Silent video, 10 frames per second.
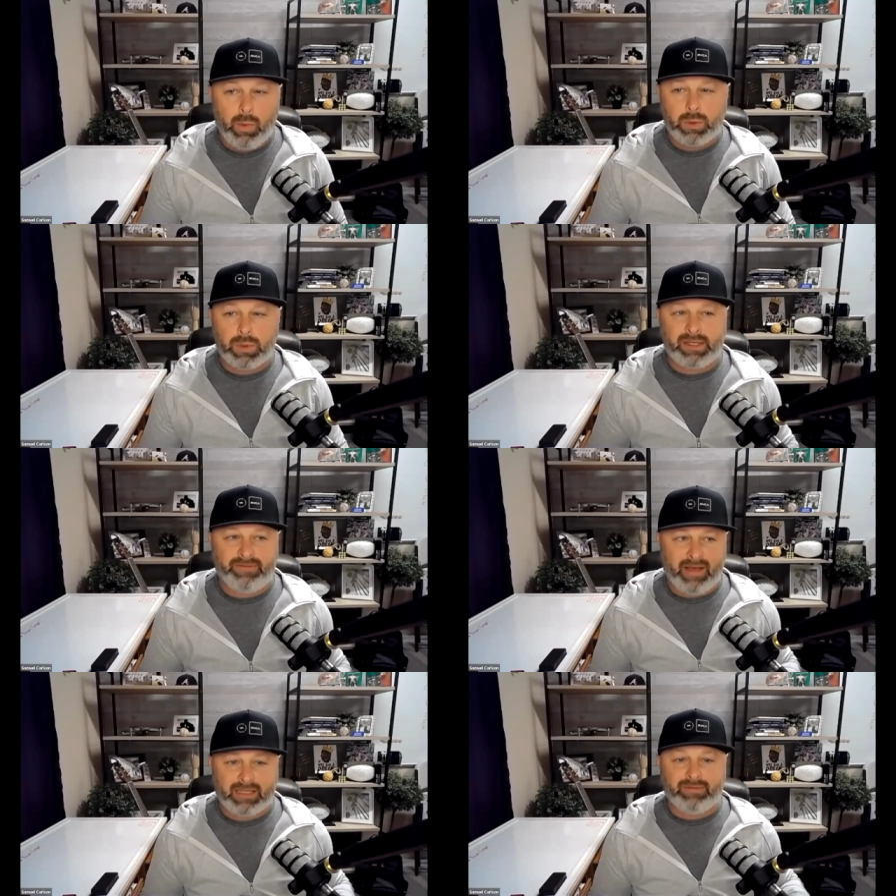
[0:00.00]
which was
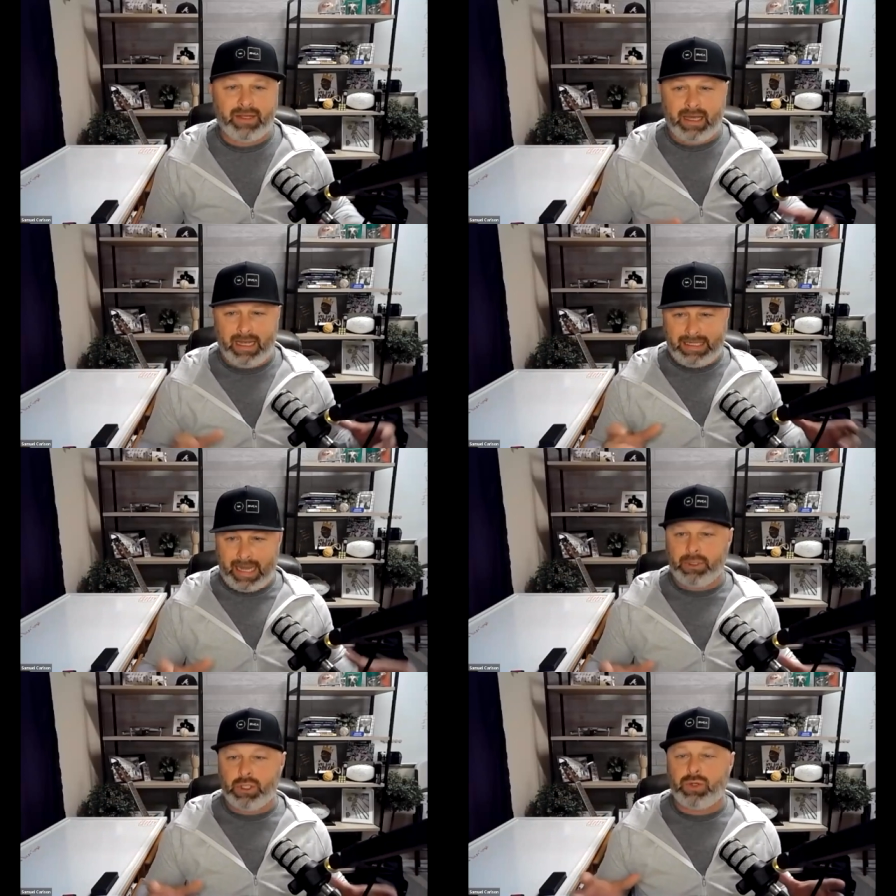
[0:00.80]
effectively a
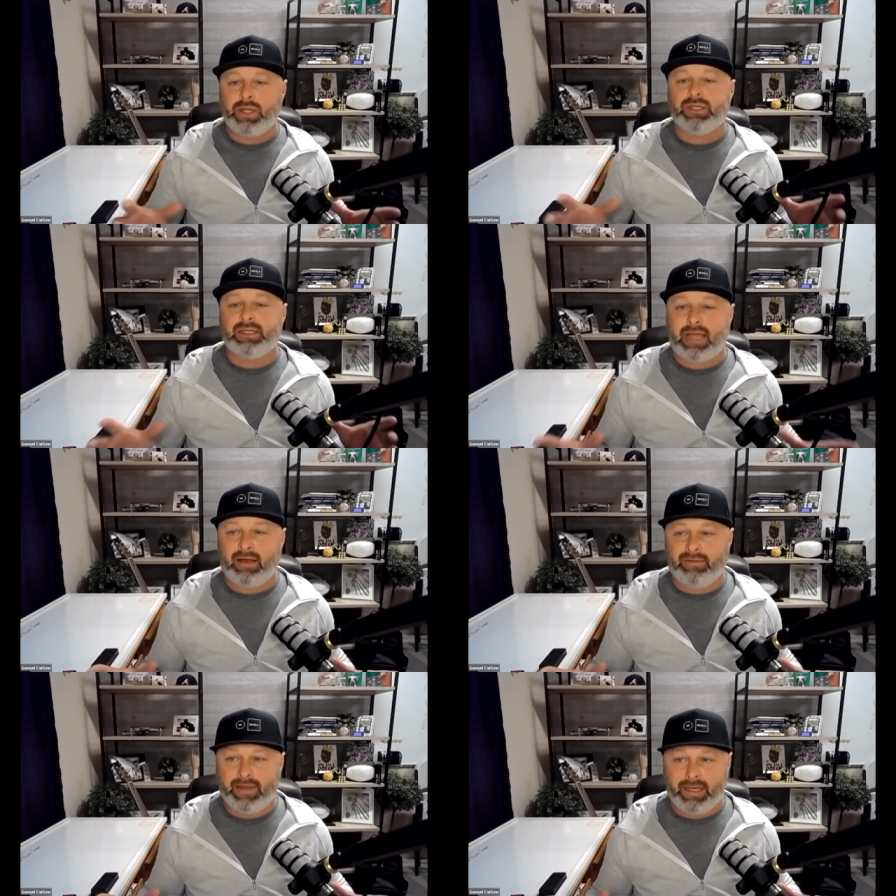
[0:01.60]
demonstration
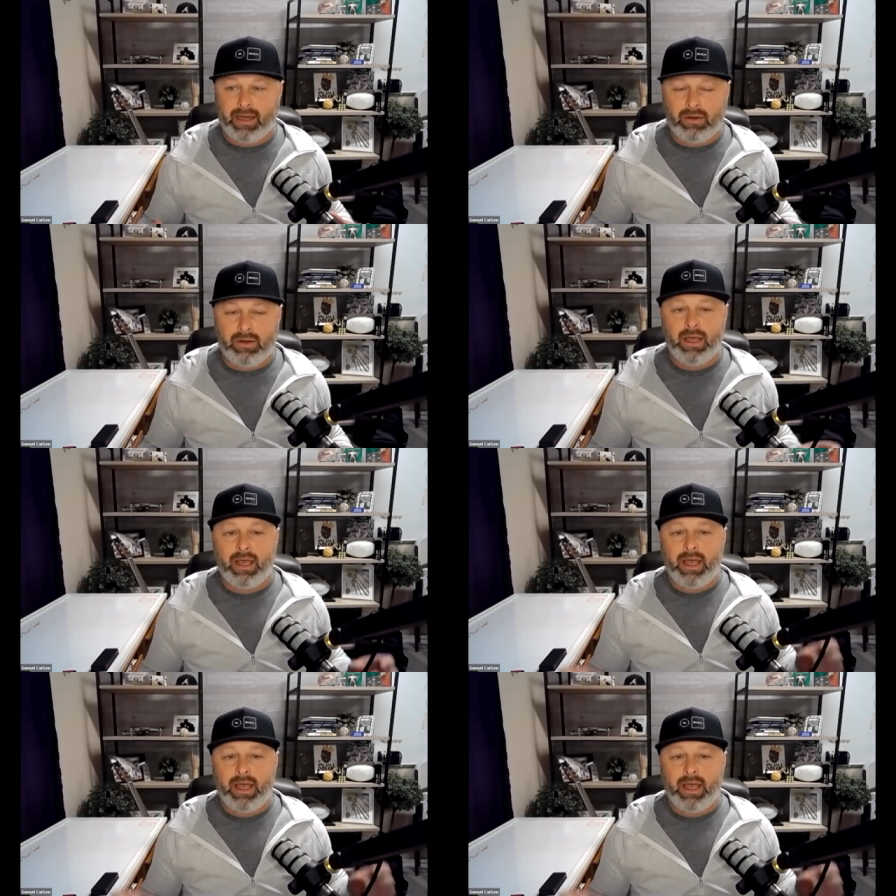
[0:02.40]
style video.